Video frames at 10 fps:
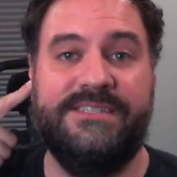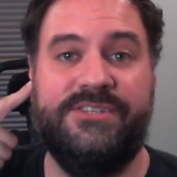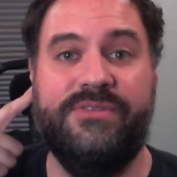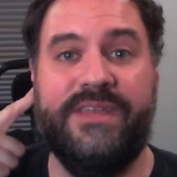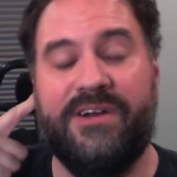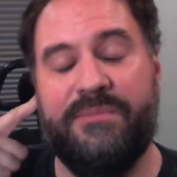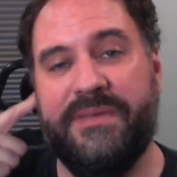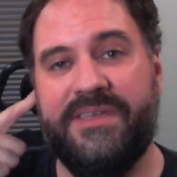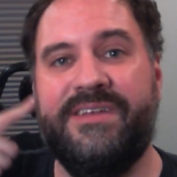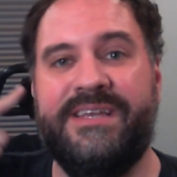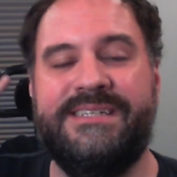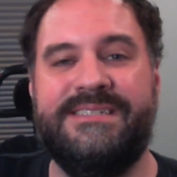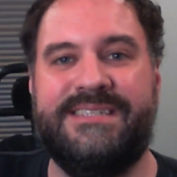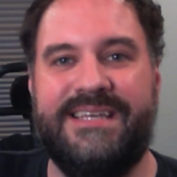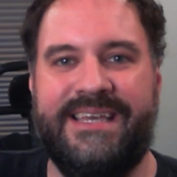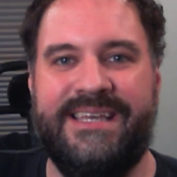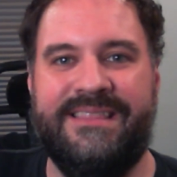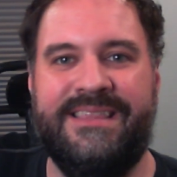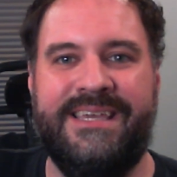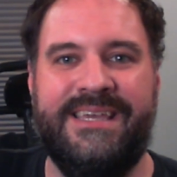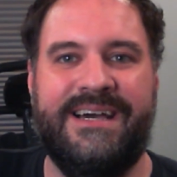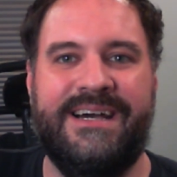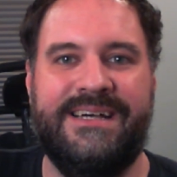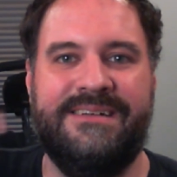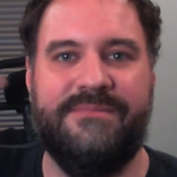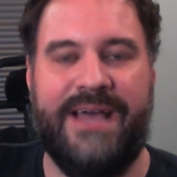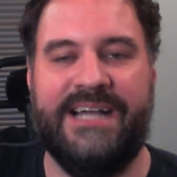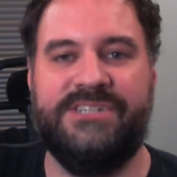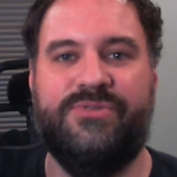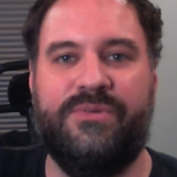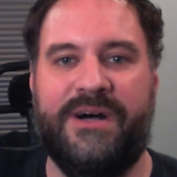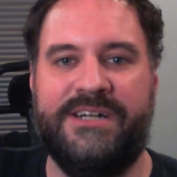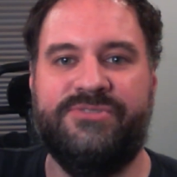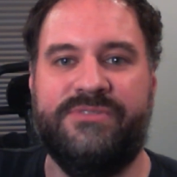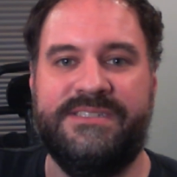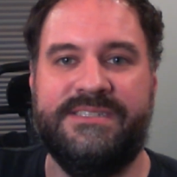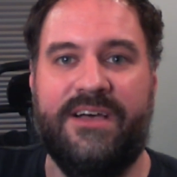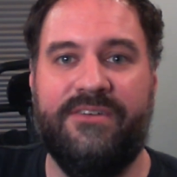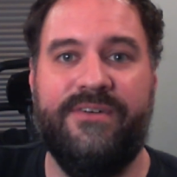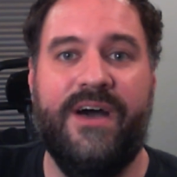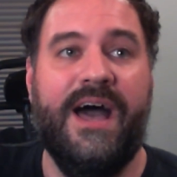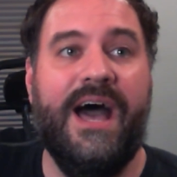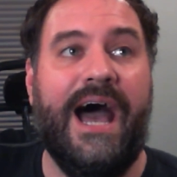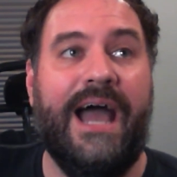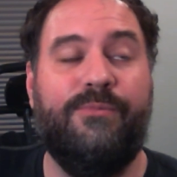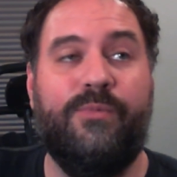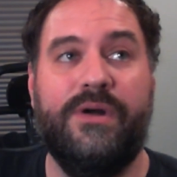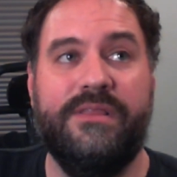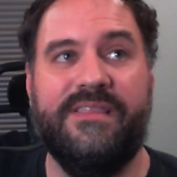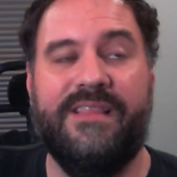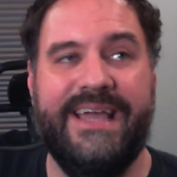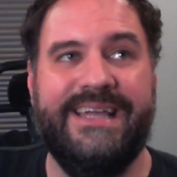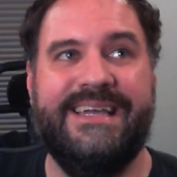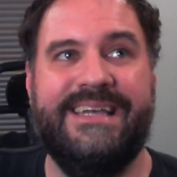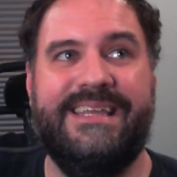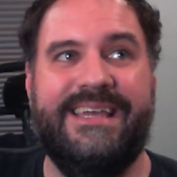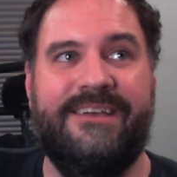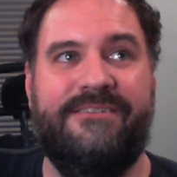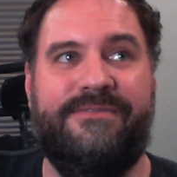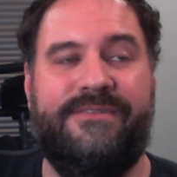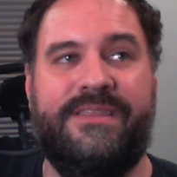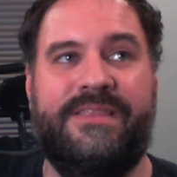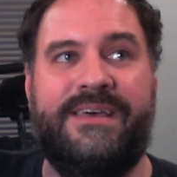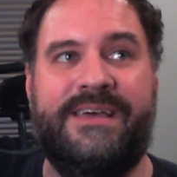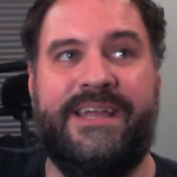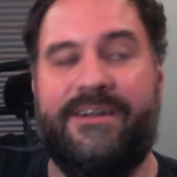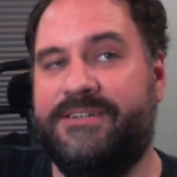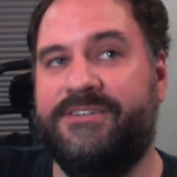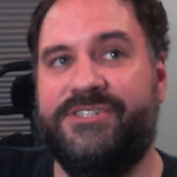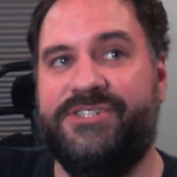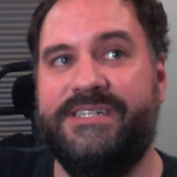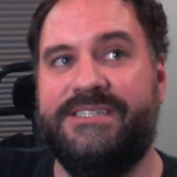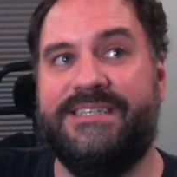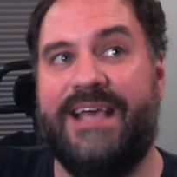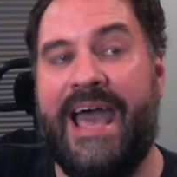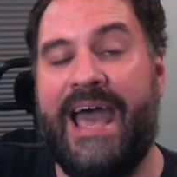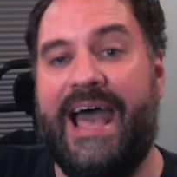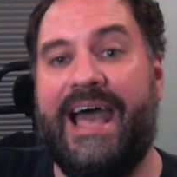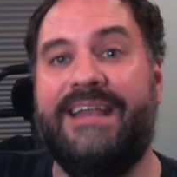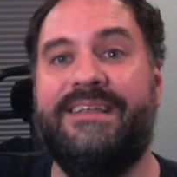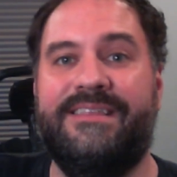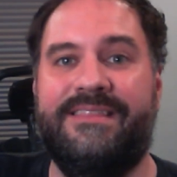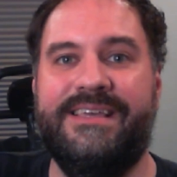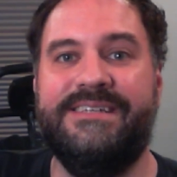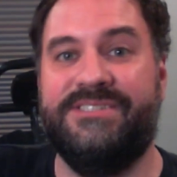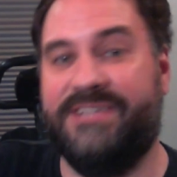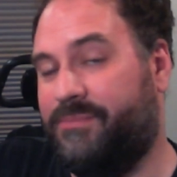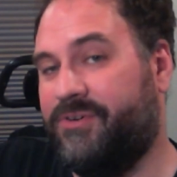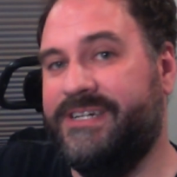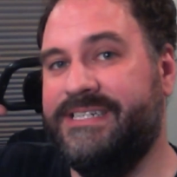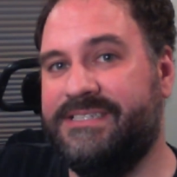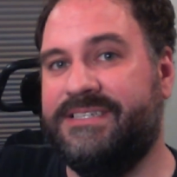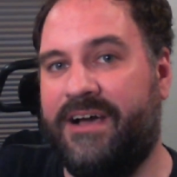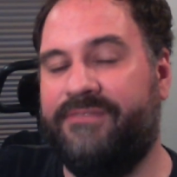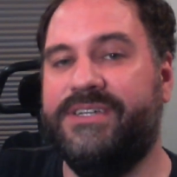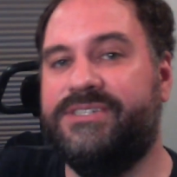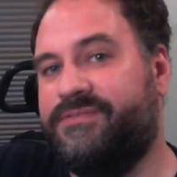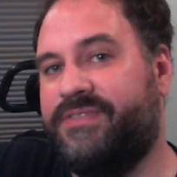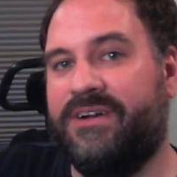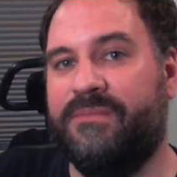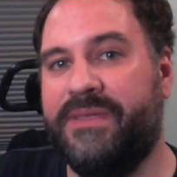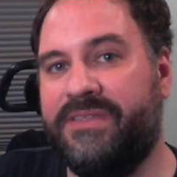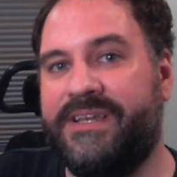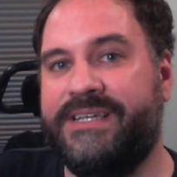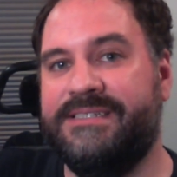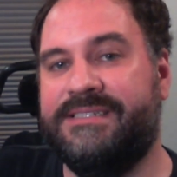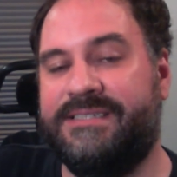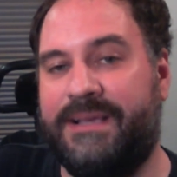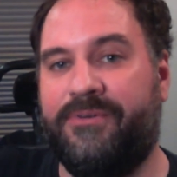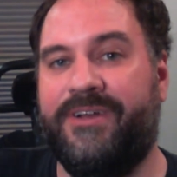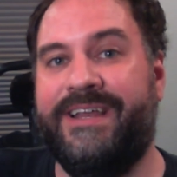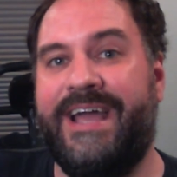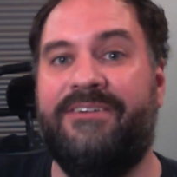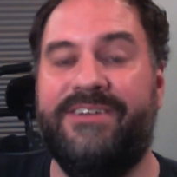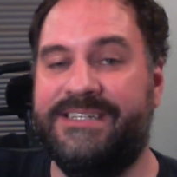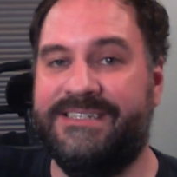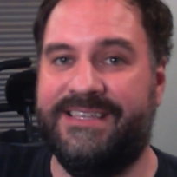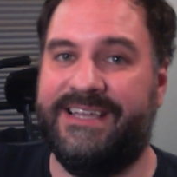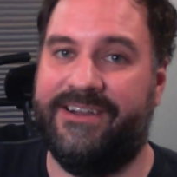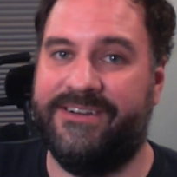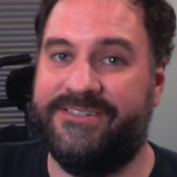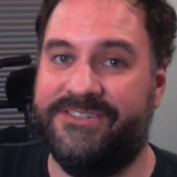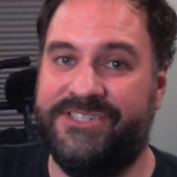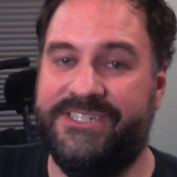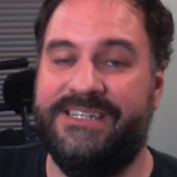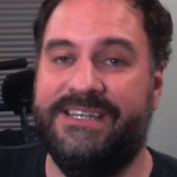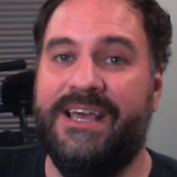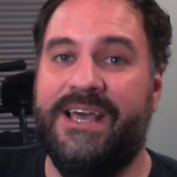to their abilities in the actual module itself. I would like it if the character sheets had the summaries of each of their abilities separated out into the character sheet,